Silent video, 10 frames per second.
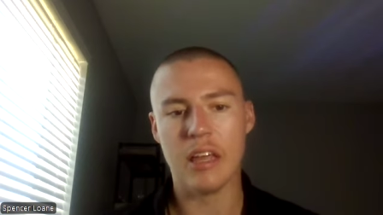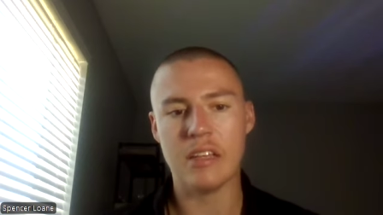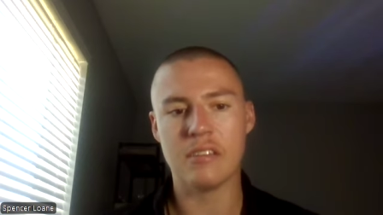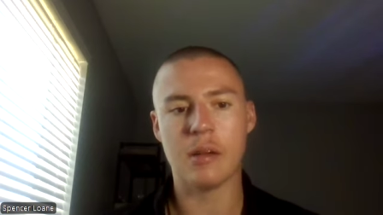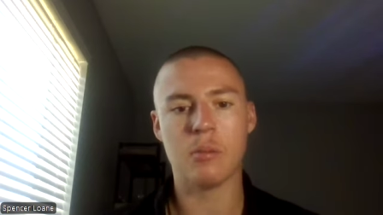
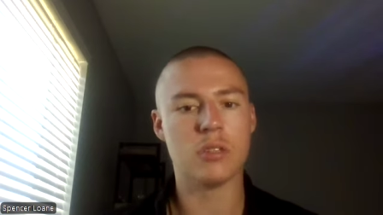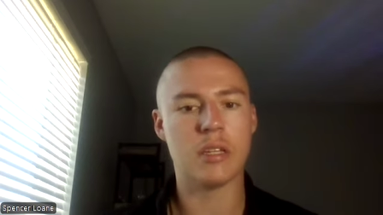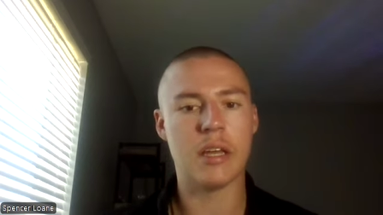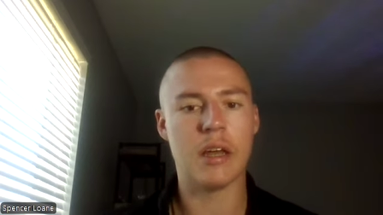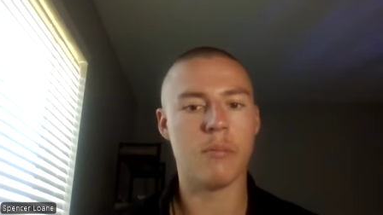He's able
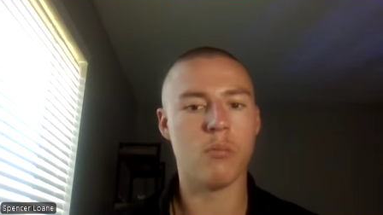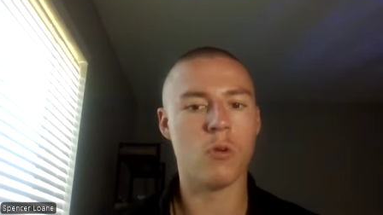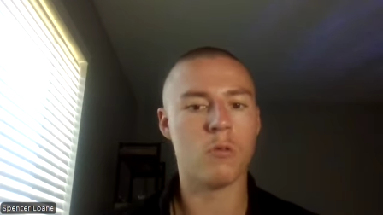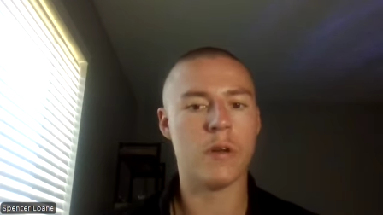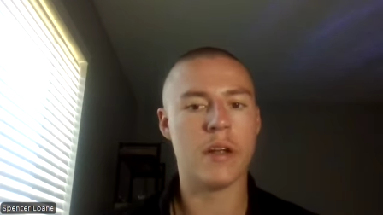to get
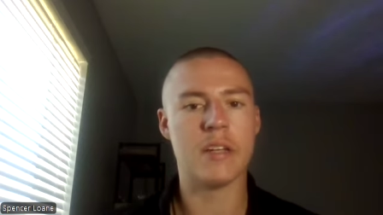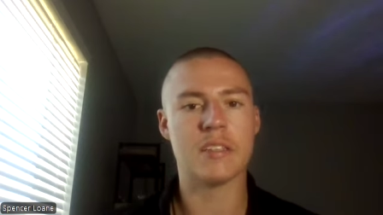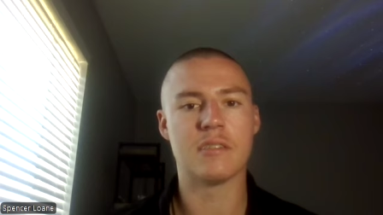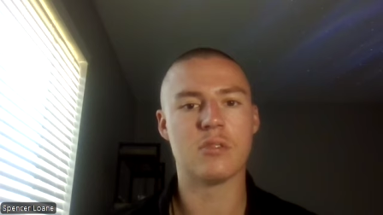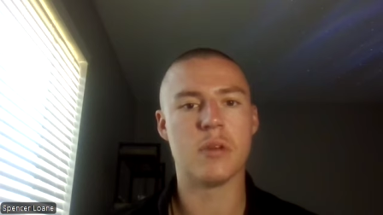more
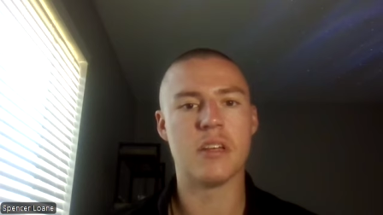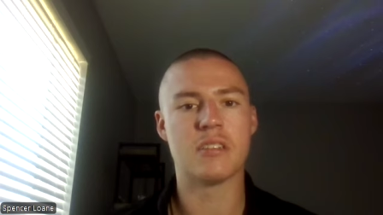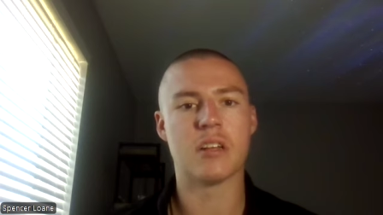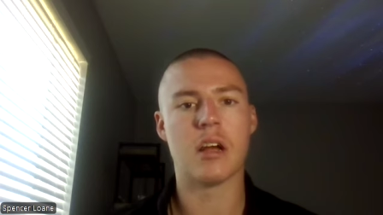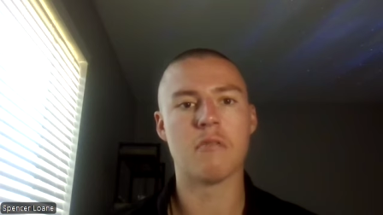radius of
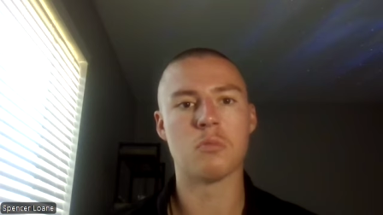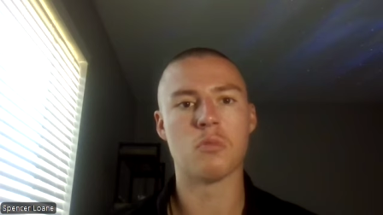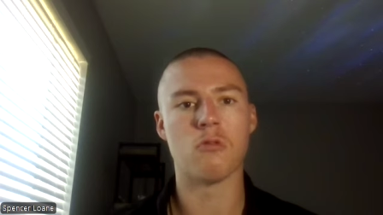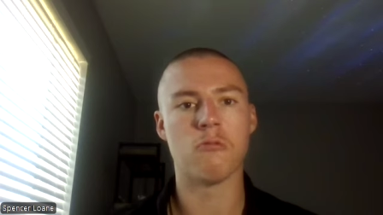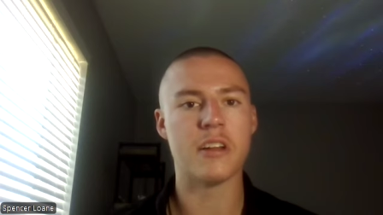space and cover
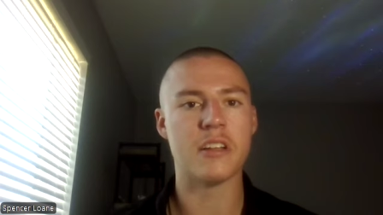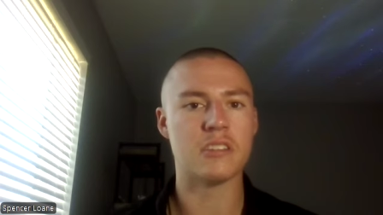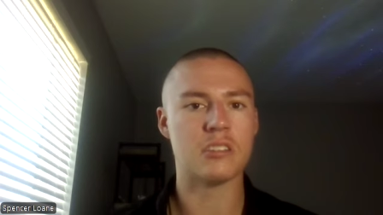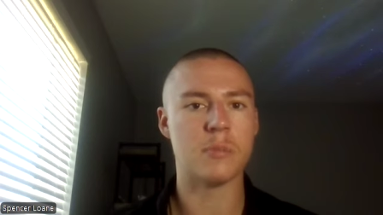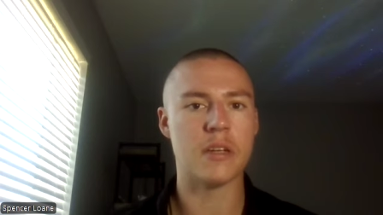more
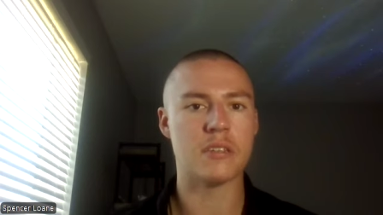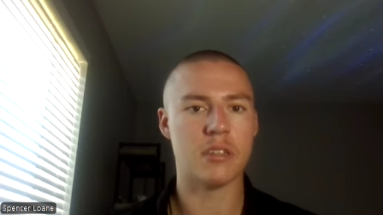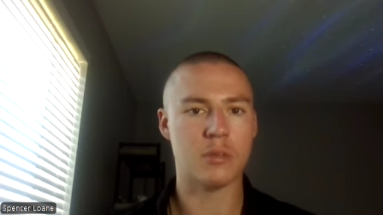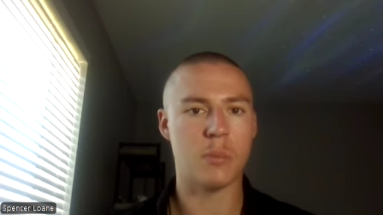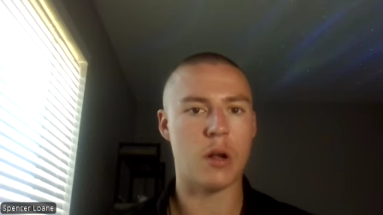radius of
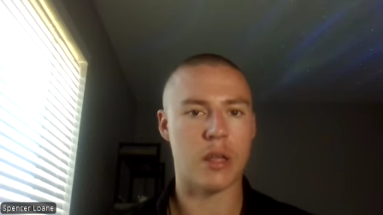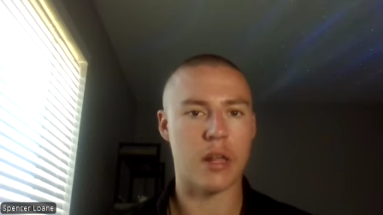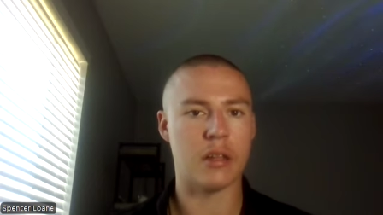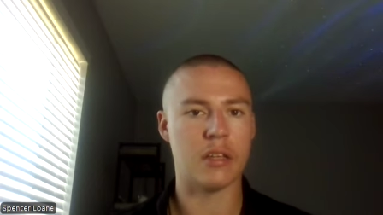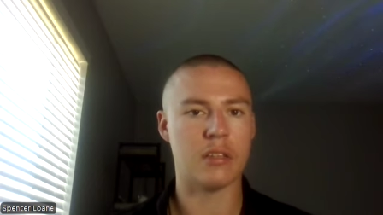space in his puck
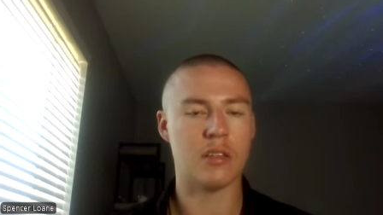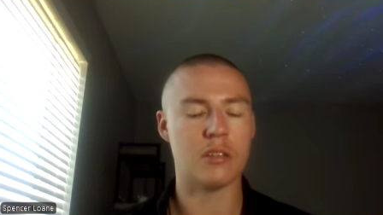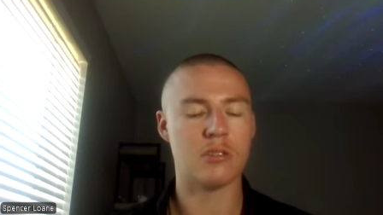handling.